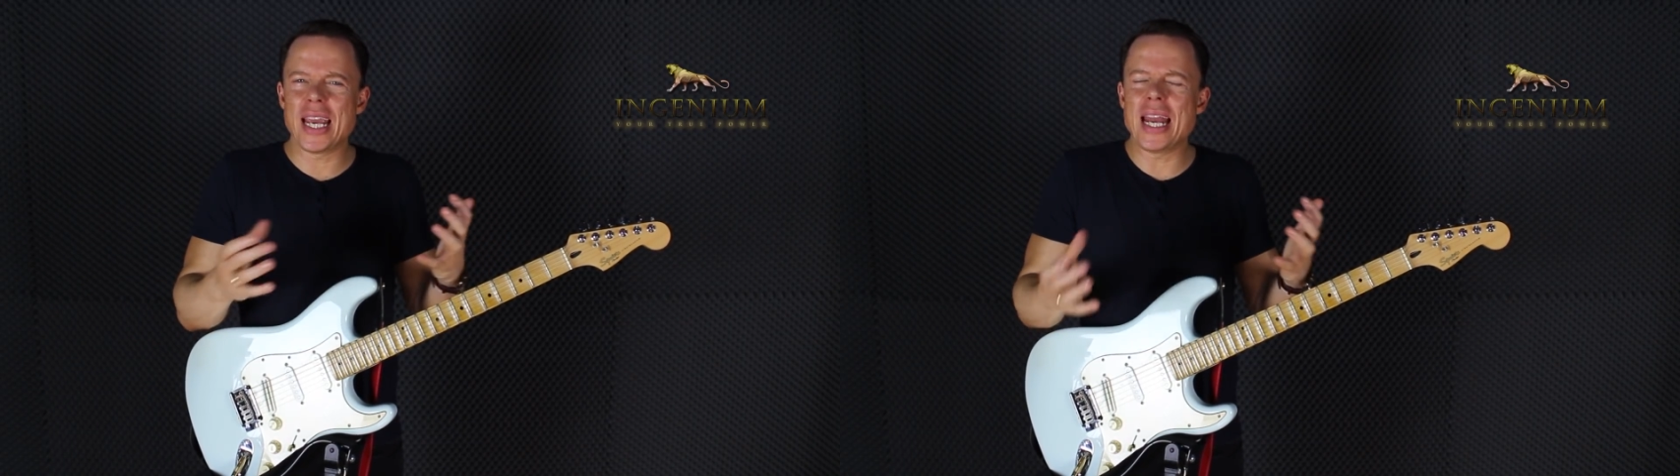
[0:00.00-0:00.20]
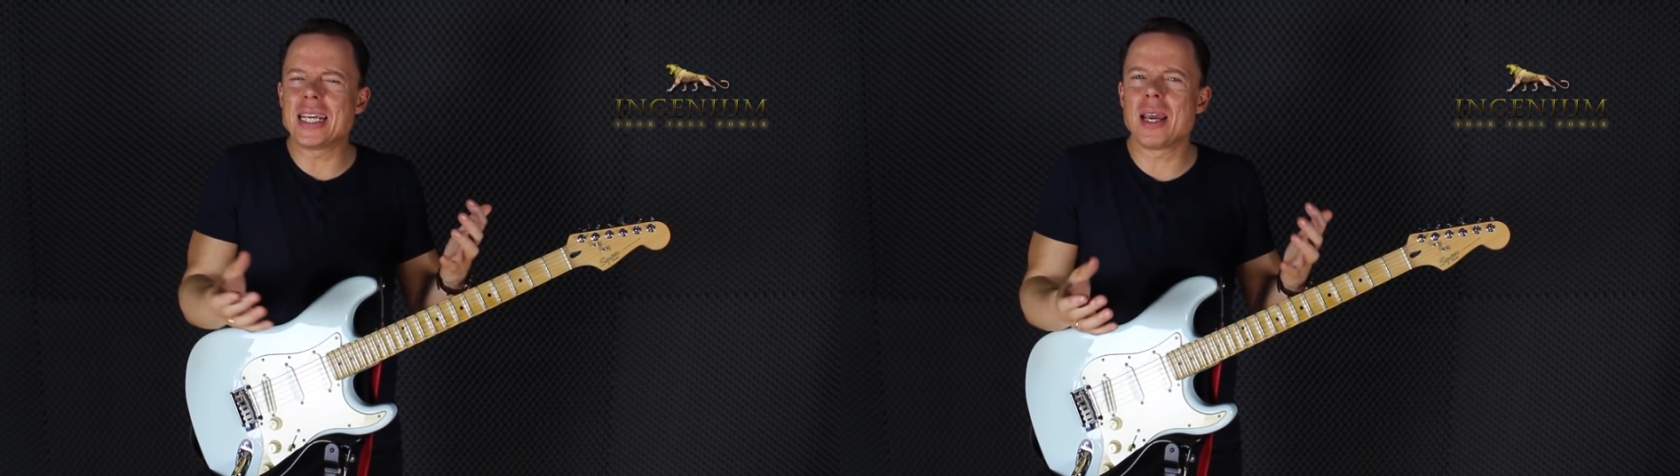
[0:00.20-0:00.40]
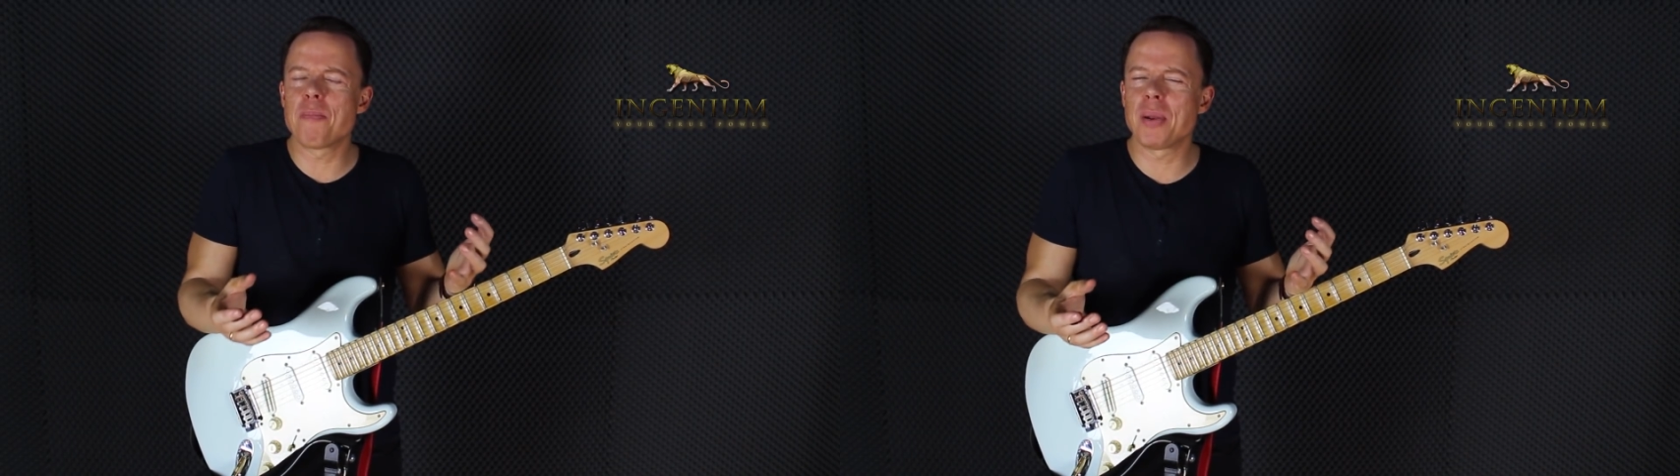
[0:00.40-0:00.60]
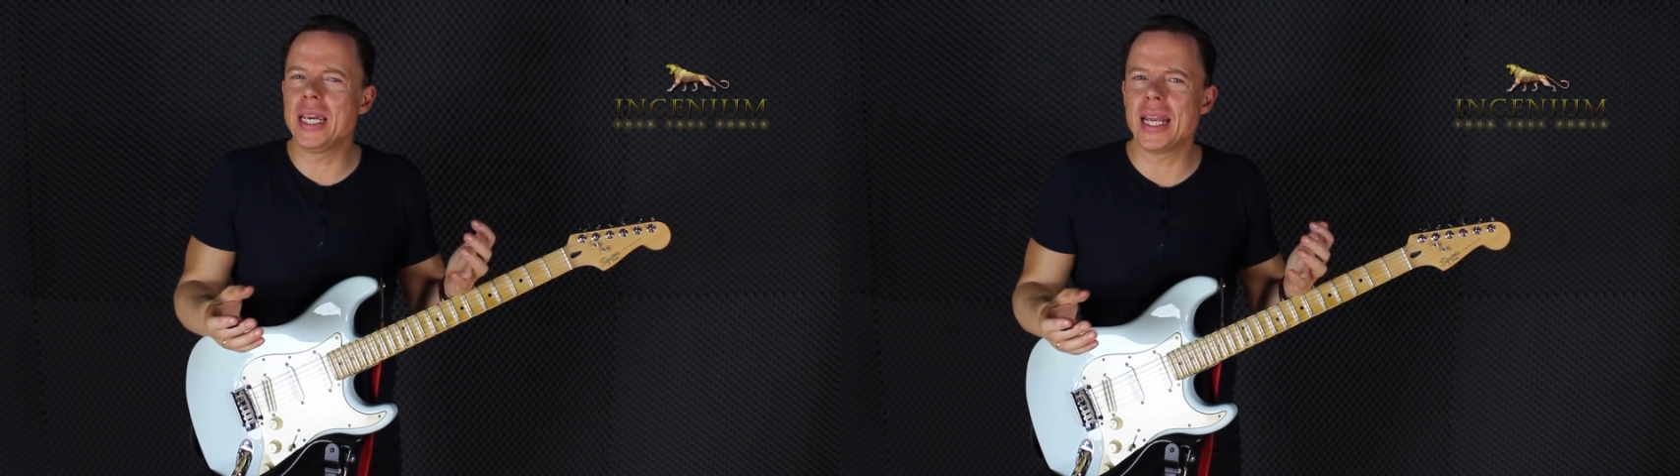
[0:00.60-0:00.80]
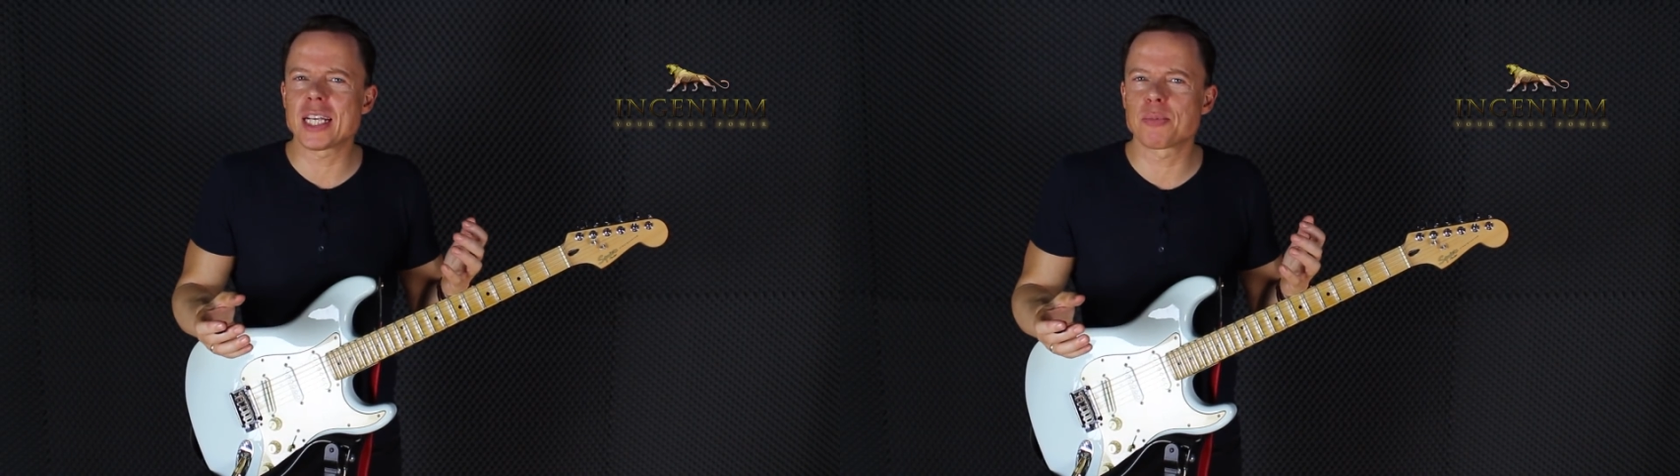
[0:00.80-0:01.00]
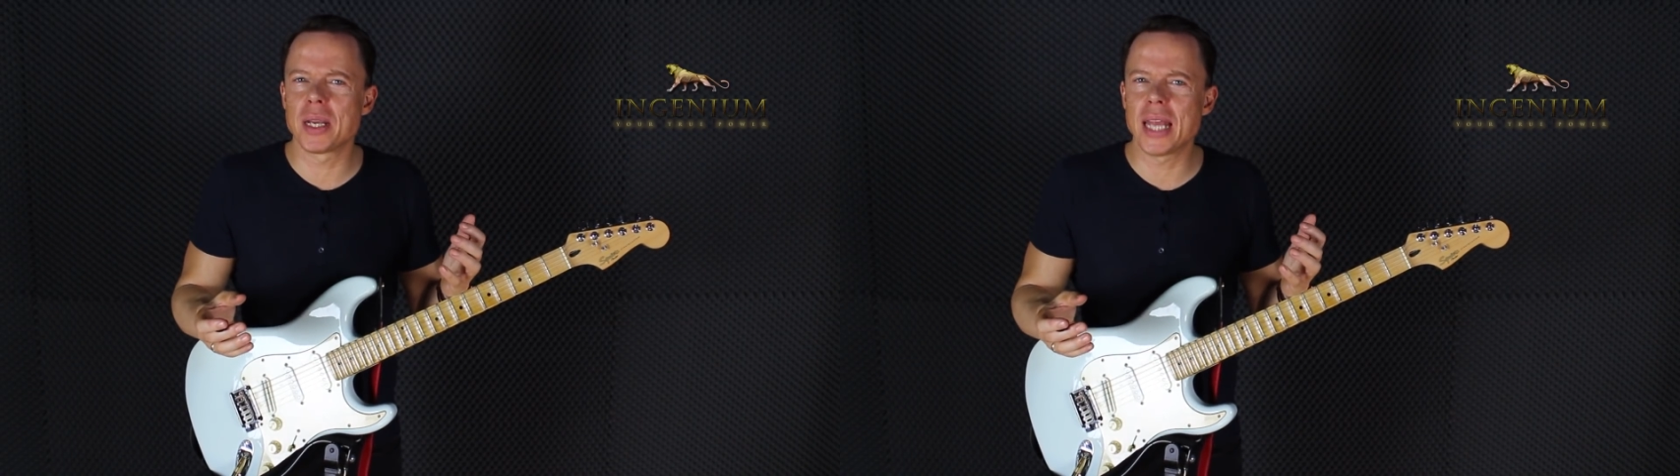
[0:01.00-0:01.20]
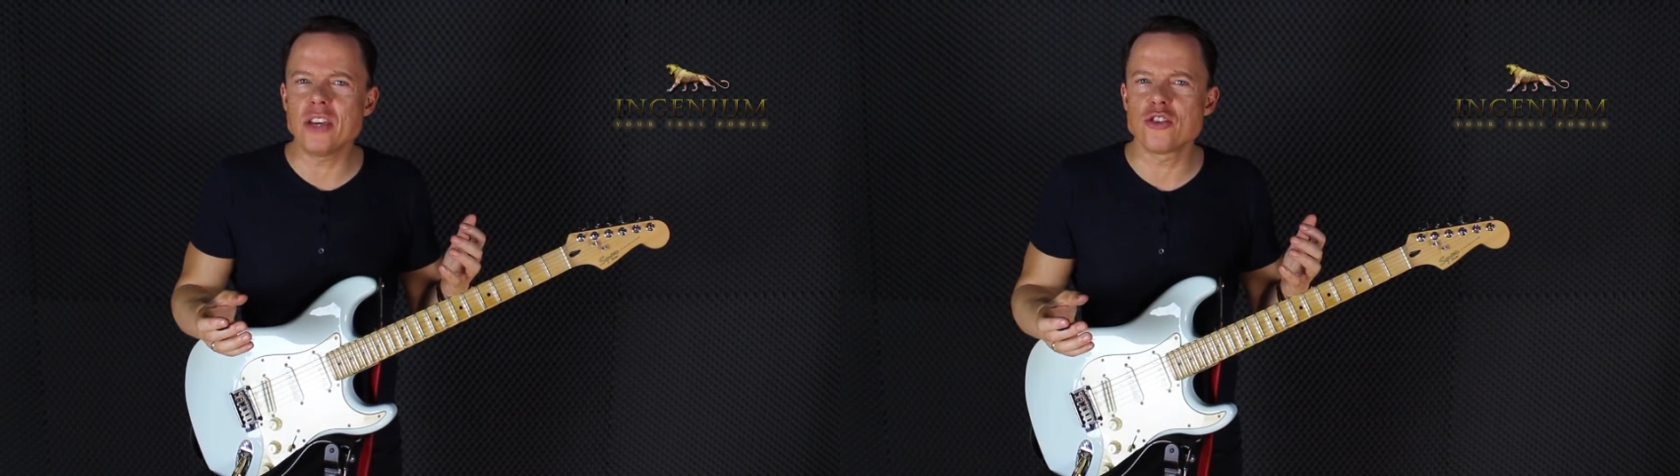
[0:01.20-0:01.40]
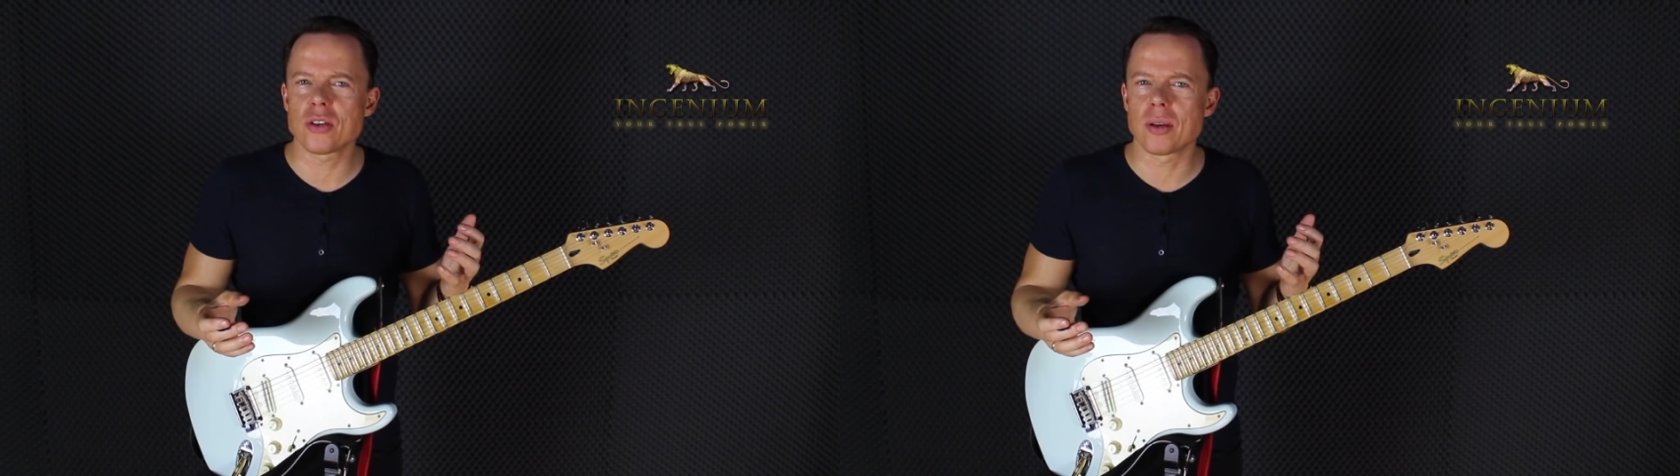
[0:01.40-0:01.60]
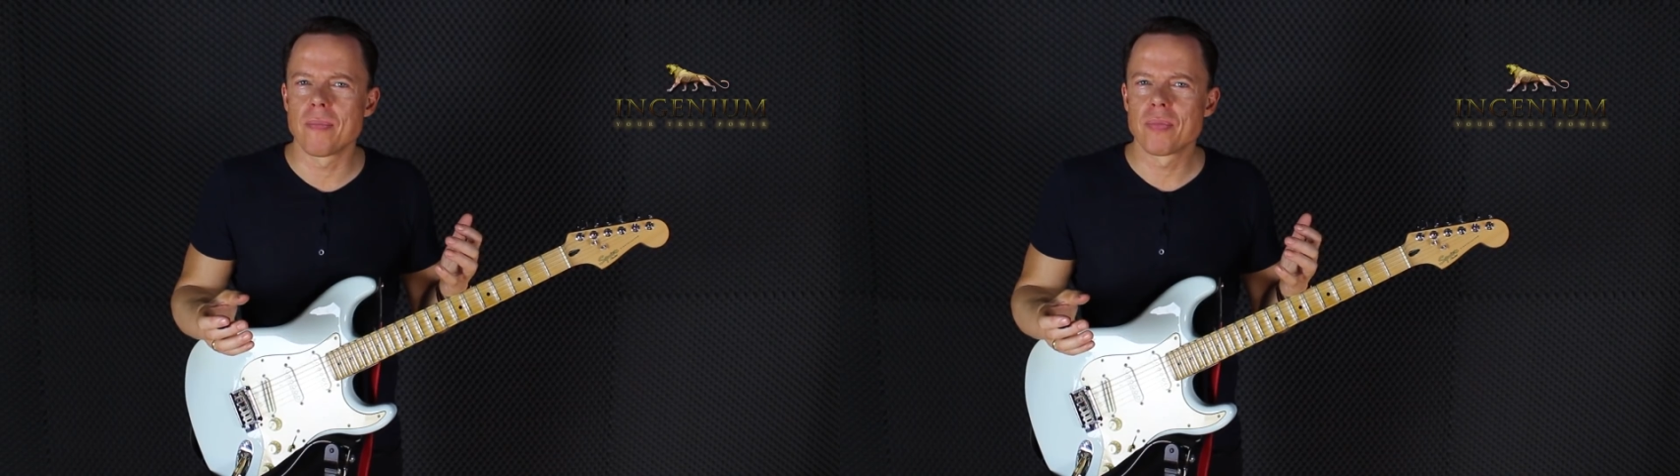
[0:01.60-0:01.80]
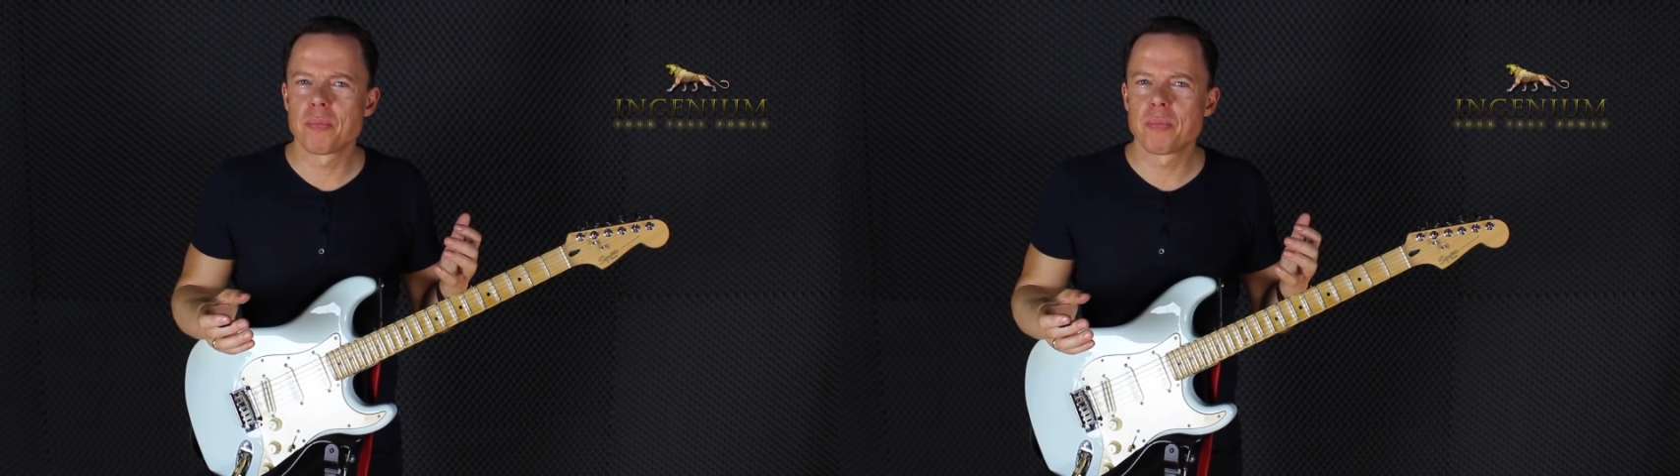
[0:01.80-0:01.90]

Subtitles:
incomplete explanation,